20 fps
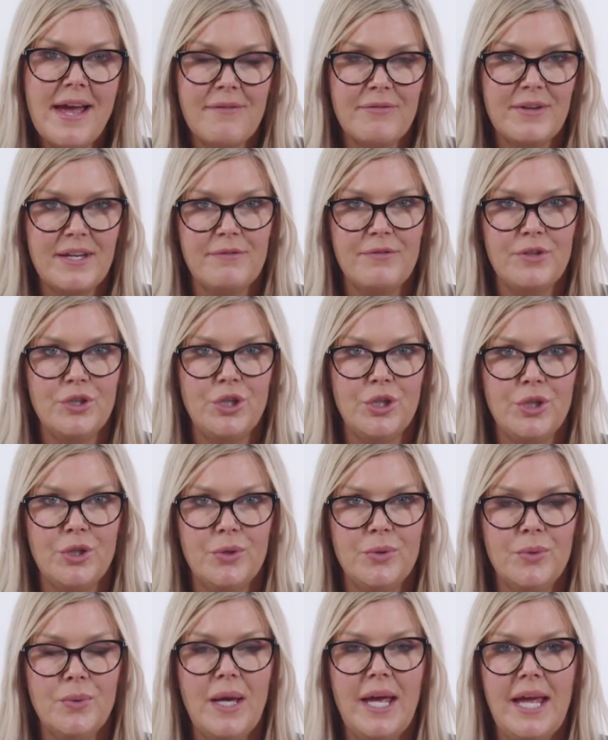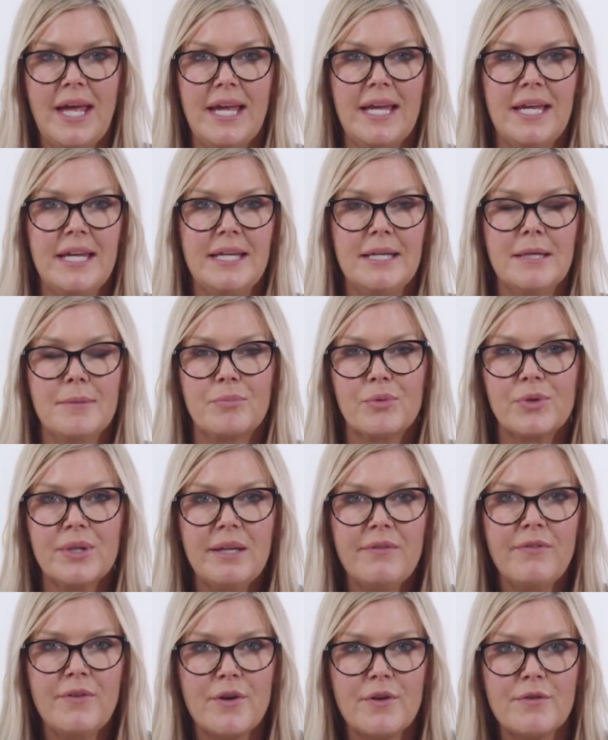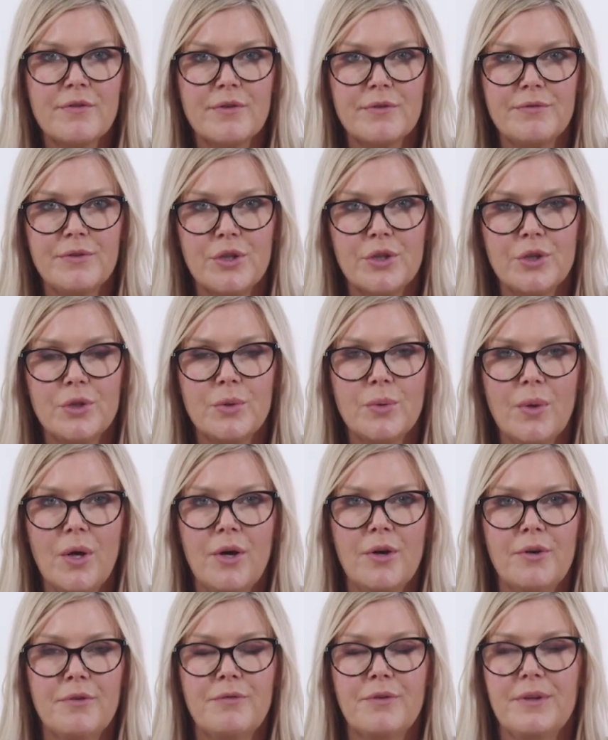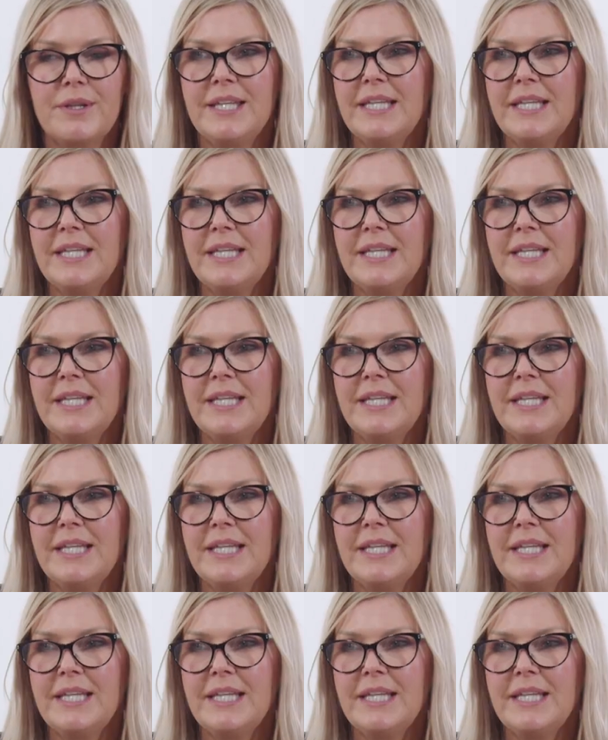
have given you a brief overview of